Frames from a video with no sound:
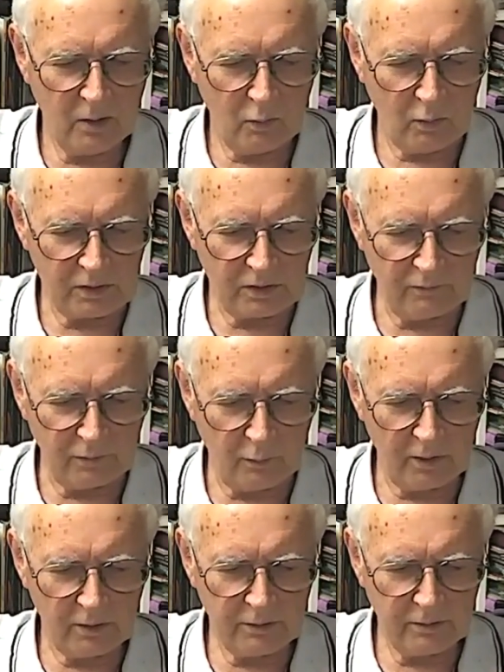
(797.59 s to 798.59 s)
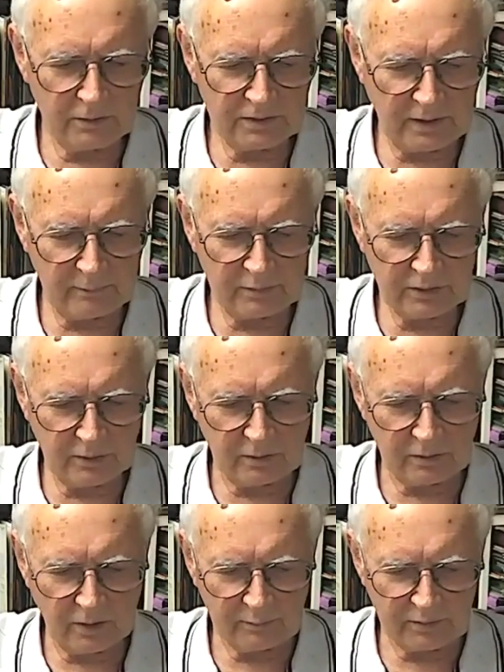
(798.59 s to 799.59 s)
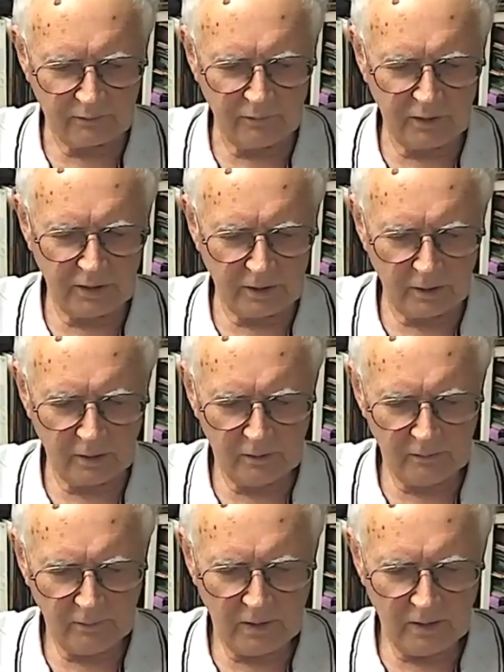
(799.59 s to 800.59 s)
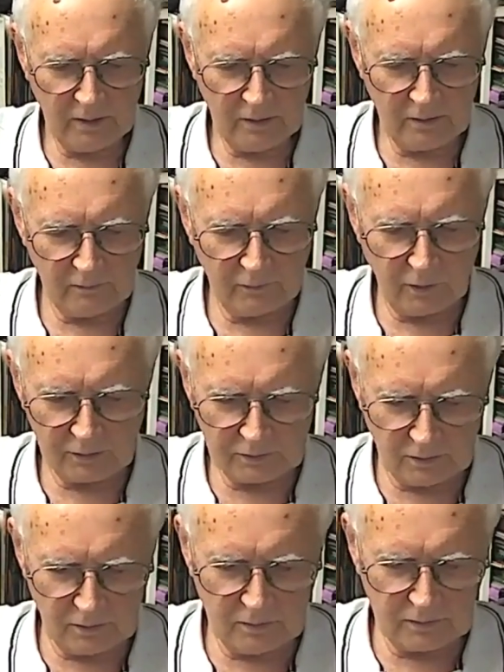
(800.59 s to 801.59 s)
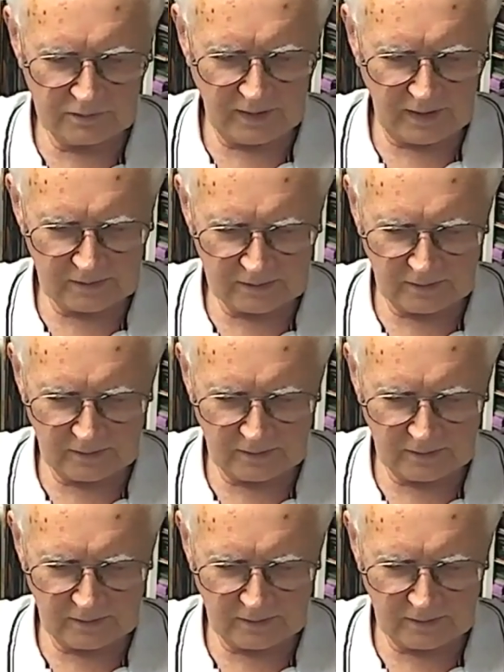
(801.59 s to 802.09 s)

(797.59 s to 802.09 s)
which if you want to do some certain types of video, you've got to use that.